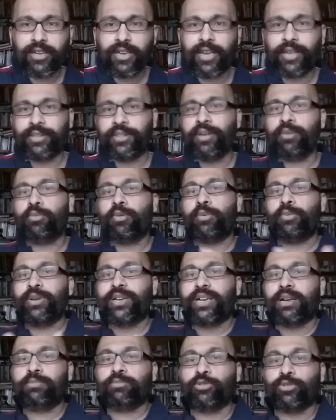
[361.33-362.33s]
And then when we
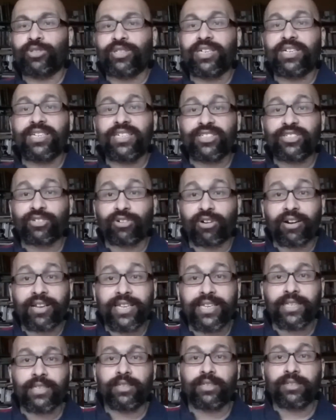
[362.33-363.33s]
come to the
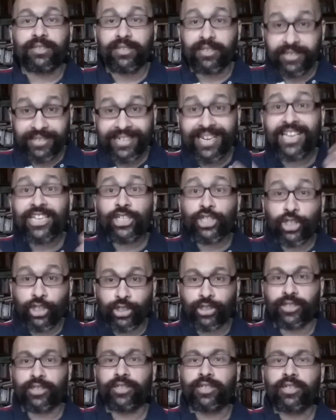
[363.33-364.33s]
Israel, the
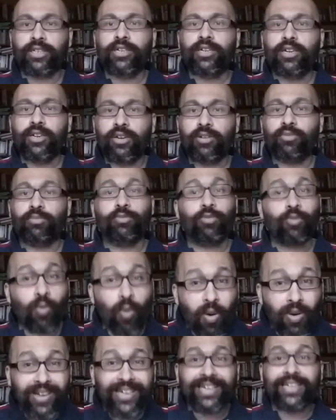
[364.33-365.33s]
nation
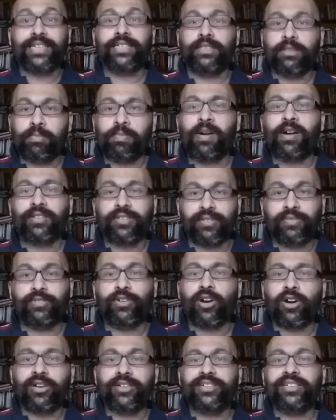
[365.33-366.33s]
walking in the path of
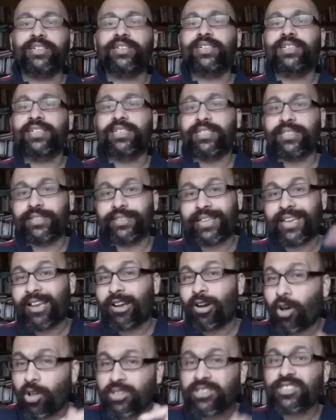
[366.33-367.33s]
God, they
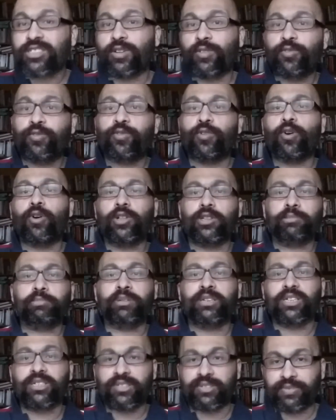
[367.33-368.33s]
also fall
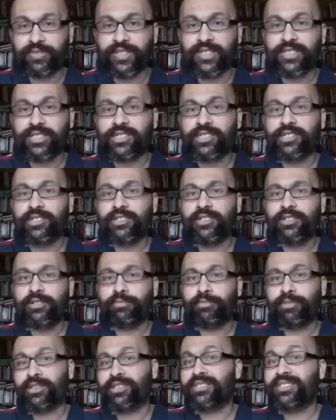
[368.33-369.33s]
because of this,
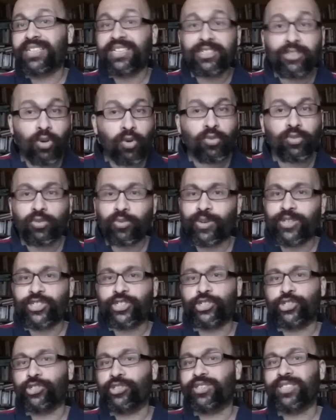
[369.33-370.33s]
because they don't
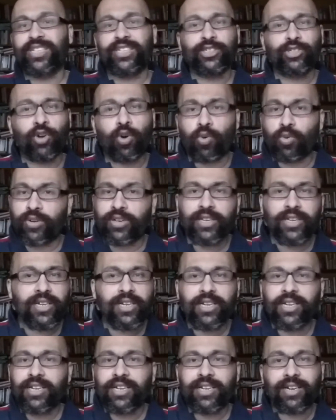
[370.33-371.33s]
question, they don't
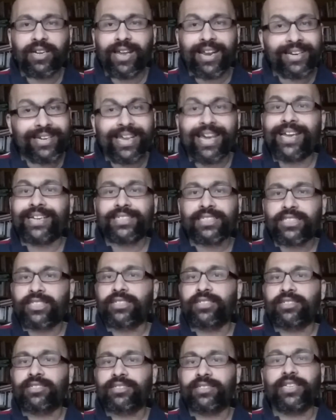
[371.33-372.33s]
enact,
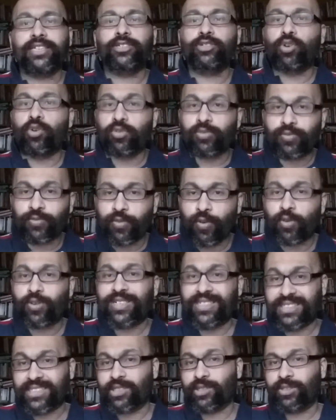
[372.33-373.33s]
they don't
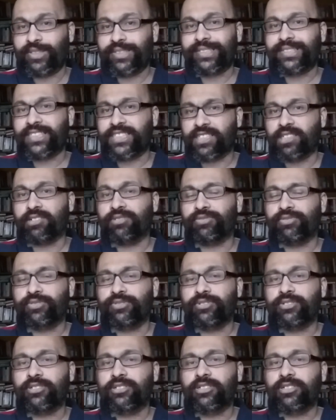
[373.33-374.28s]
focus on stuff.